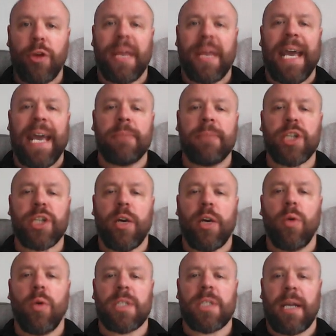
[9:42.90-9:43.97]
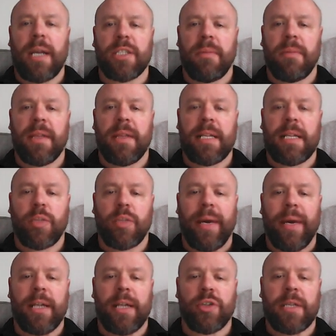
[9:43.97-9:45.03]
the MJO is, is something that's
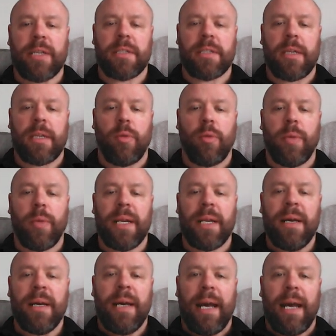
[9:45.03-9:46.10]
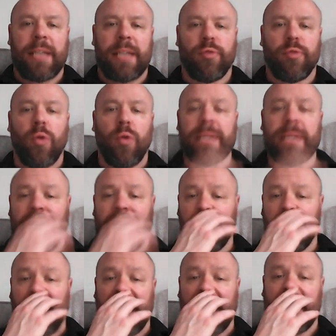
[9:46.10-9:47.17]
quite interesting at the moment. It's rotated
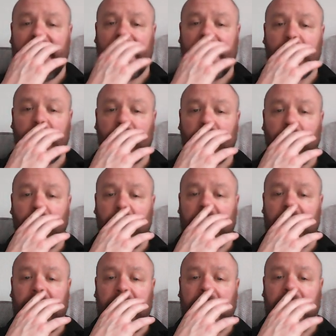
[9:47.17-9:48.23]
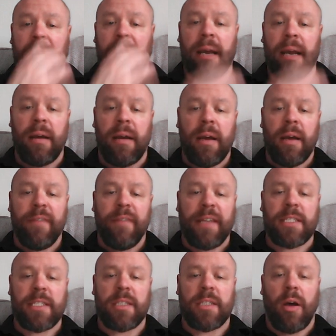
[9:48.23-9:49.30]
back into the uh,
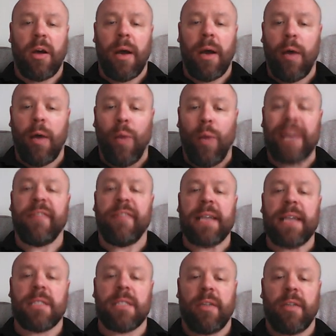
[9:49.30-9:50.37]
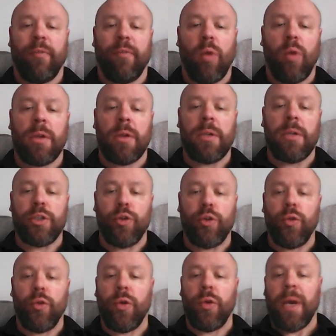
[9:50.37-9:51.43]
phases, uh, phases of one,
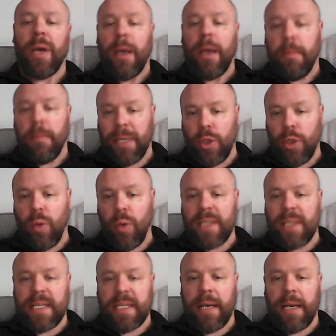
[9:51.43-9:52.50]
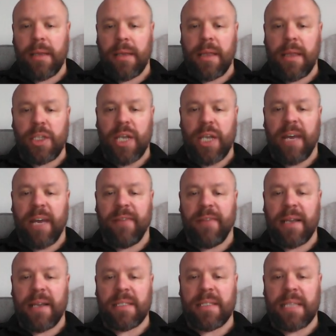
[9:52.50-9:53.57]
two. But notice here that the
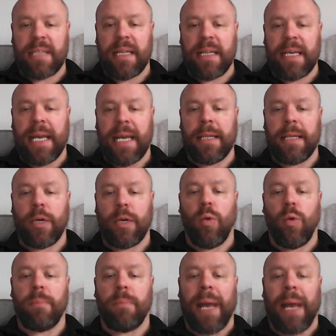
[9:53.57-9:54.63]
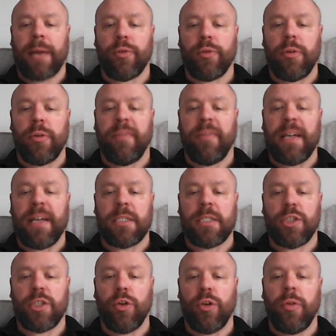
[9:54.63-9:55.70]
GFS is indicating it going back through phases
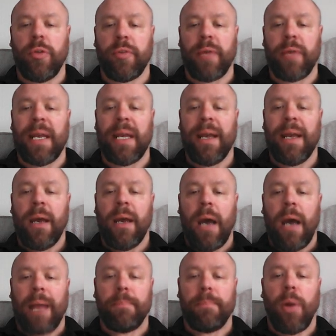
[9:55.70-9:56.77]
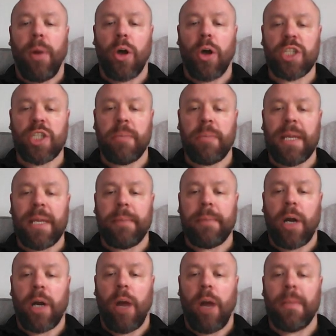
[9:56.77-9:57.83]
two, three, and possibly
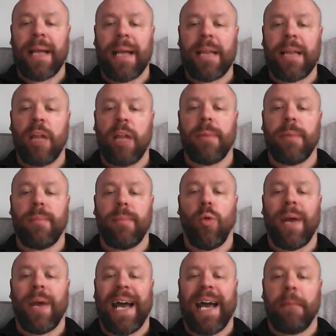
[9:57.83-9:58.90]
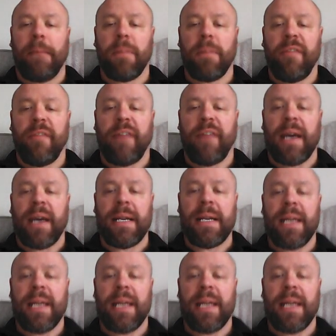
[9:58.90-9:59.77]
becoming a little bit more amplified